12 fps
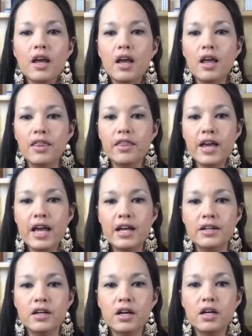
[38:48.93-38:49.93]

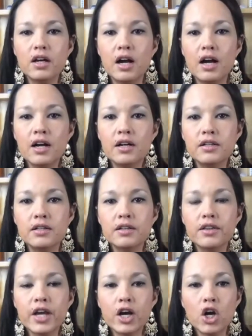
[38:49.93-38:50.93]
Then
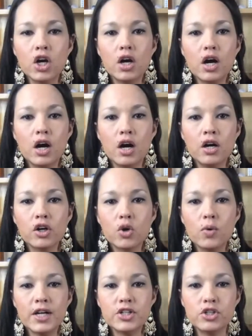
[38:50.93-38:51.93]
there are
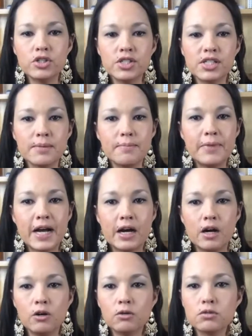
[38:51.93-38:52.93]
questions
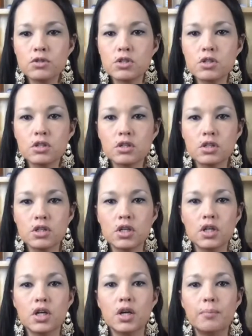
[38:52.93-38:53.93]
about
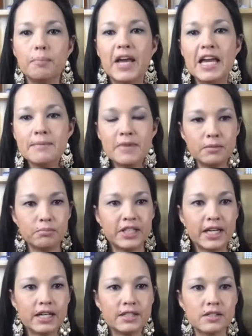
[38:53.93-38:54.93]
payment
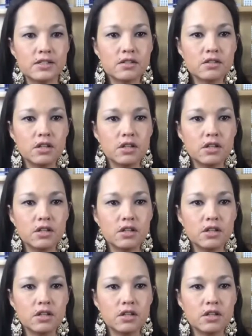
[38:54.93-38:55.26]
plans.